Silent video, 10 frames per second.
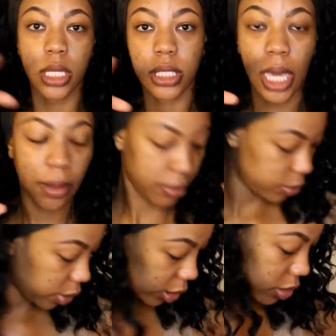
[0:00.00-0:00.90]
yeah,
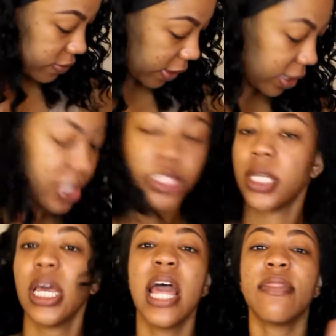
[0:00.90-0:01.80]
we're going to use
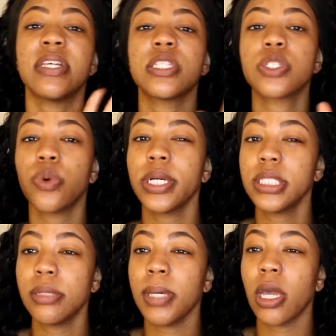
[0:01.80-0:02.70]
foundation. This is going
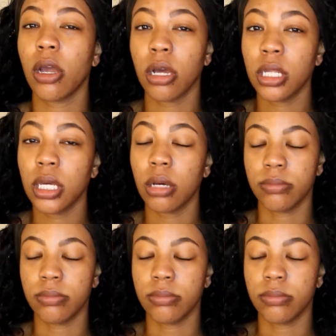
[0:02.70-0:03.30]
to be oily